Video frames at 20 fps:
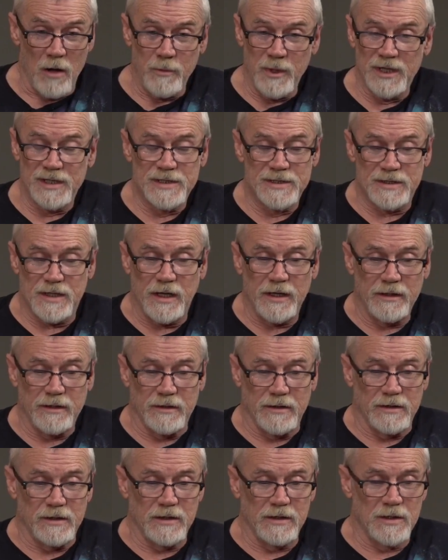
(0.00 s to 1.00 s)

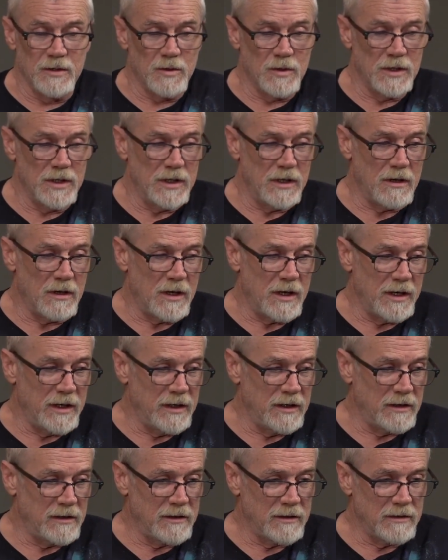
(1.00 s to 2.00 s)
excited. You know what?
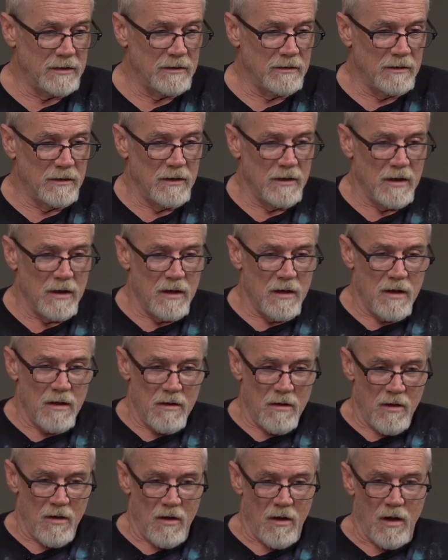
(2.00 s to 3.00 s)
I
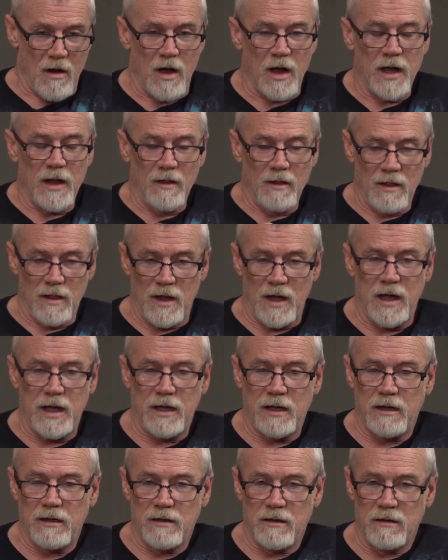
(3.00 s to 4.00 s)

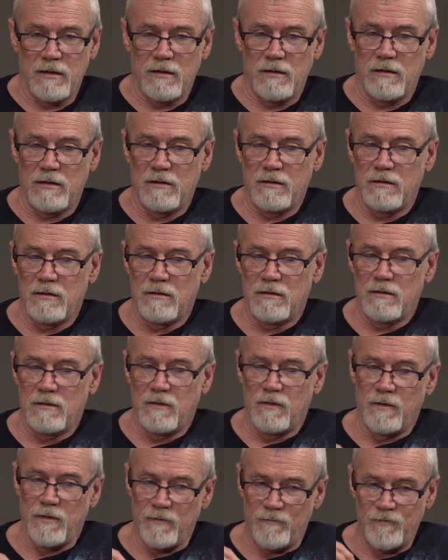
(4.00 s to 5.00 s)
like
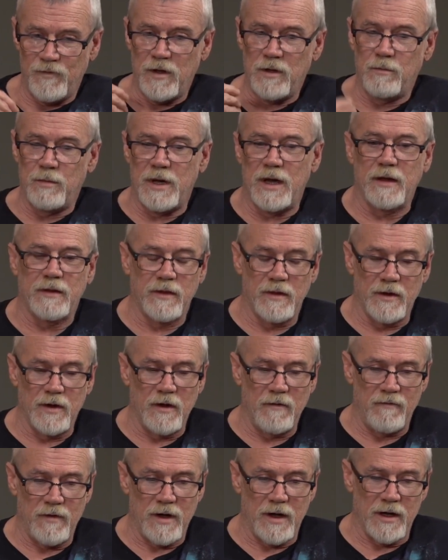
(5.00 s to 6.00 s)
the feedback that
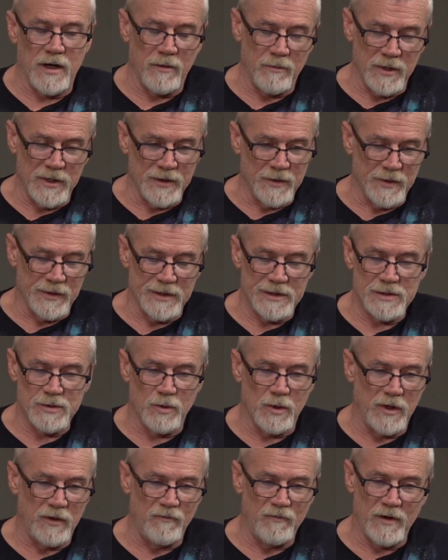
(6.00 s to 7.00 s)
I've had. I've been doing this
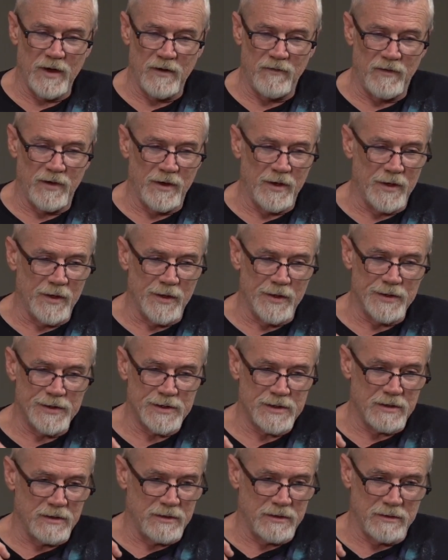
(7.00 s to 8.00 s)
25 years.
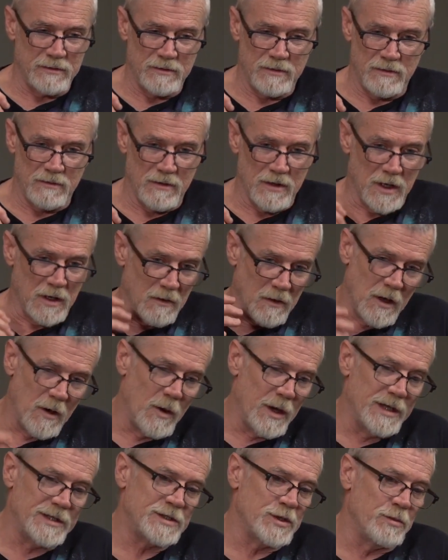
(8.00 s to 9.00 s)
A low
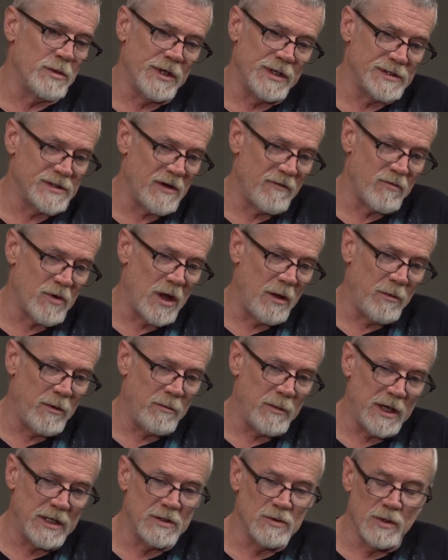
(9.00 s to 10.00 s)
estimate is I've probably
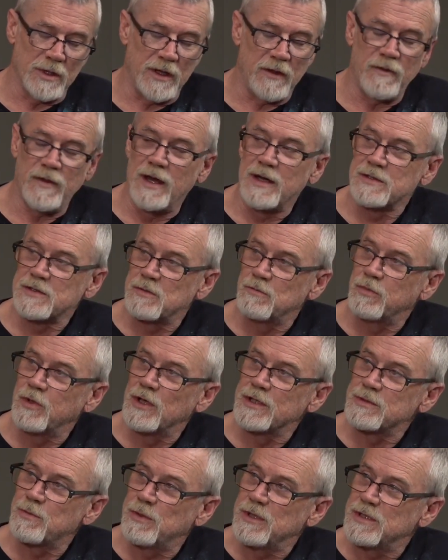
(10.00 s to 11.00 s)
made 20,000
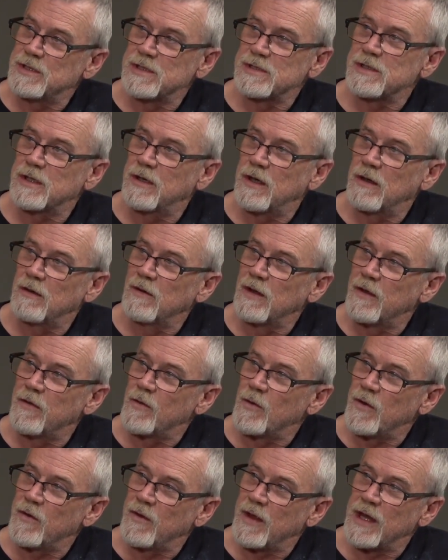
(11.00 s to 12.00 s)
plus pieces of gun
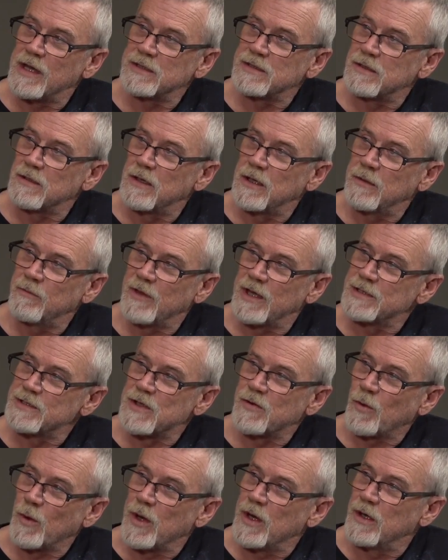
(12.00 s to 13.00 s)
leather in that time. That's
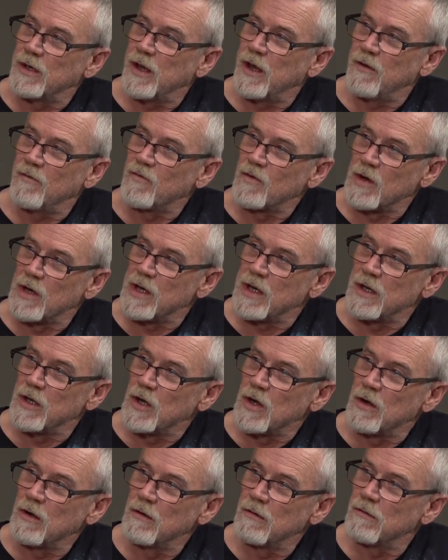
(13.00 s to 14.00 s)
3 a day for a
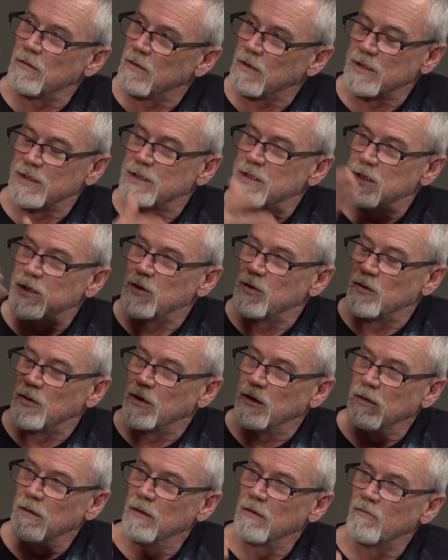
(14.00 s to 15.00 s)
year,
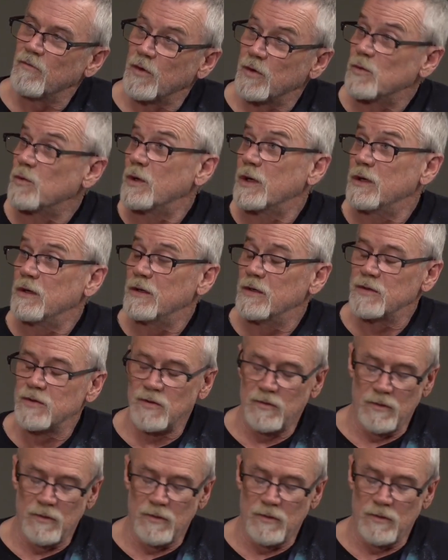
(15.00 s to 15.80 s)
continually, for 20 years.